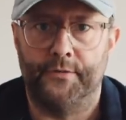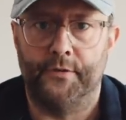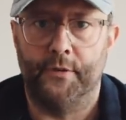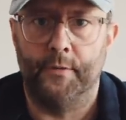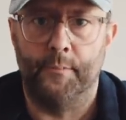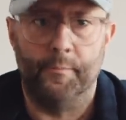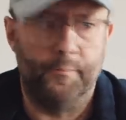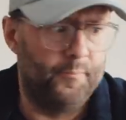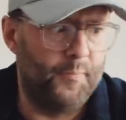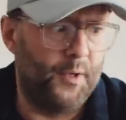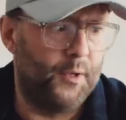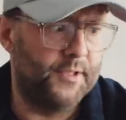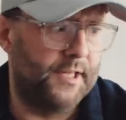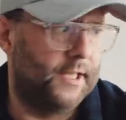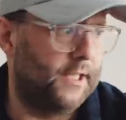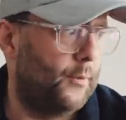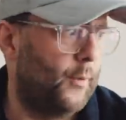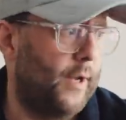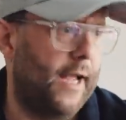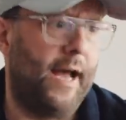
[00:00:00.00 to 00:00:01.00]
so the
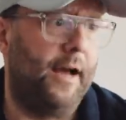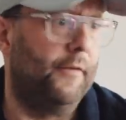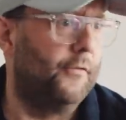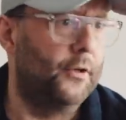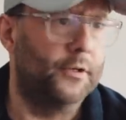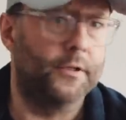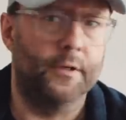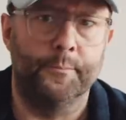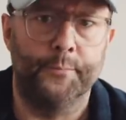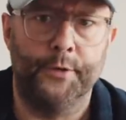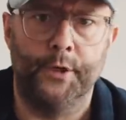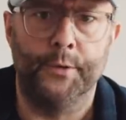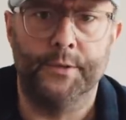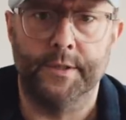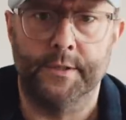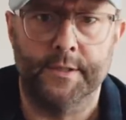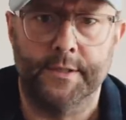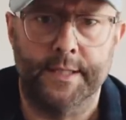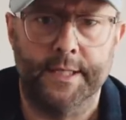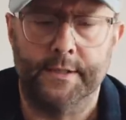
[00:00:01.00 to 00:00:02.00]
music that we have on
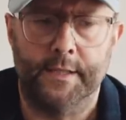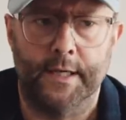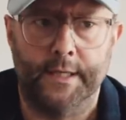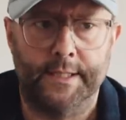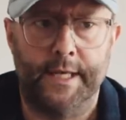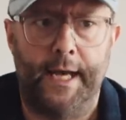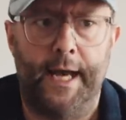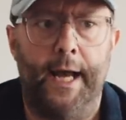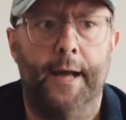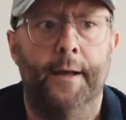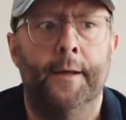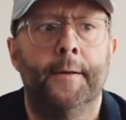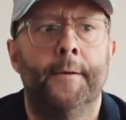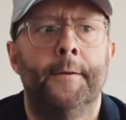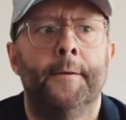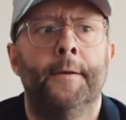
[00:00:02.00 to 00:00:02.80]
computers and things like that,